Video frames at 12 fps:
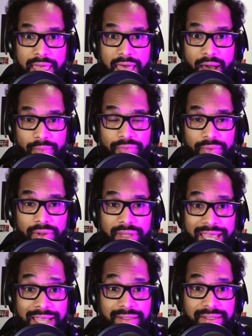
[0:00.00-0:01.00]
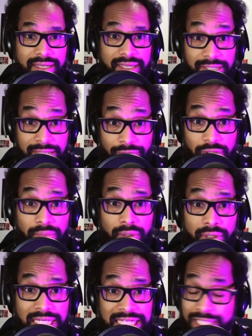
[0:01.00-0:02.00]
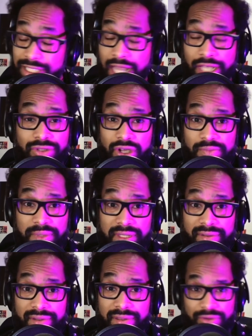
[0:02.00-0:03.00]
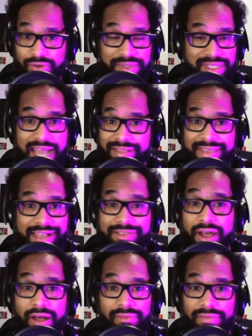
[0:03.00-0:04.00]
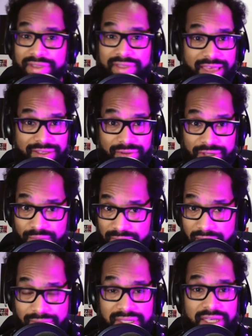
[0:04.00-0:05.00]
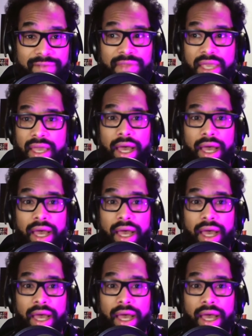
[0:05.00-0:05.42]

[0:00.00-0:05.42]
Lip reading: helpful and inevitable. It's not utopian. There will be downsides to all of this, as there is with everything.